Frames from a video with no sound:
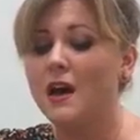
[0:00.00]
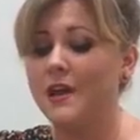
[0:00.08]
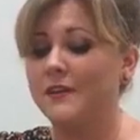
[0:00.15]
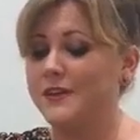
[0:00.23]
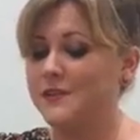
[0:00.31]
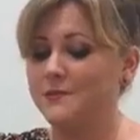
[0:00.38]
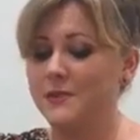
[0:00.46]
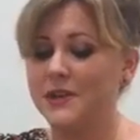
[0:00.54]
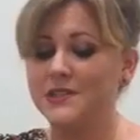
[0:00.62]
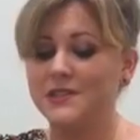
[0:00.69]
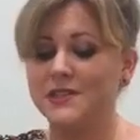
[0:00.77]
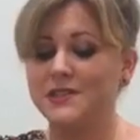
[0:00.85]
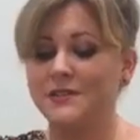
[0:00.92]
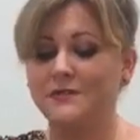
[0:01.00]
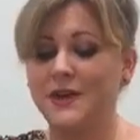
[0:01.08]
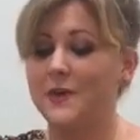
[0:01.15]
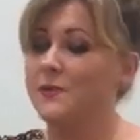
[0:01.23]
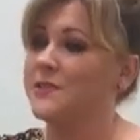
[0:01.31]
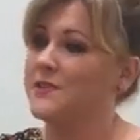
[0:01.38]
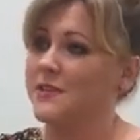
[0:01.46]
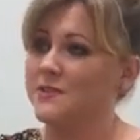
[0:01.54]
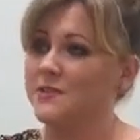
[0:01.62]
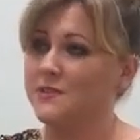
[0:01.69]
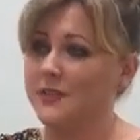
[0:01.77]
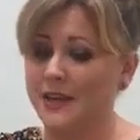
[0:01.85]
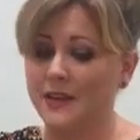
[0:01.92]
are expressed as if they were
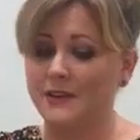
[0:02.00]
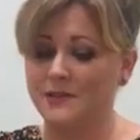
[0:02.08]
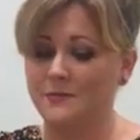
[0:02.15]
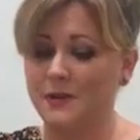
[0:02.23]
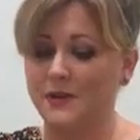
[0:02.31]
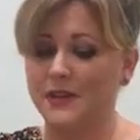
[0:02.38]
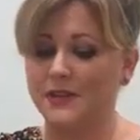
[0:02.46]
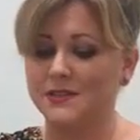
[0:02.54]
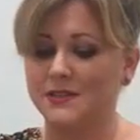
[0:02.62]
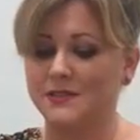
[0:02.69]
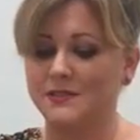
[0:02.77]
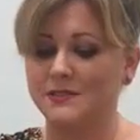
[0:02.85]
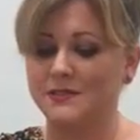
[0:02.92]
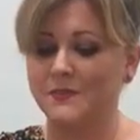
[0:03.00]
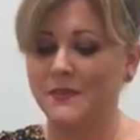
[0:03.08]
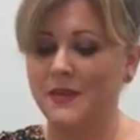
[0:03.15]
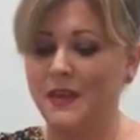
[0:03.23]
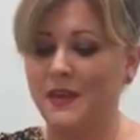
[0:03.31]
sensory experiences,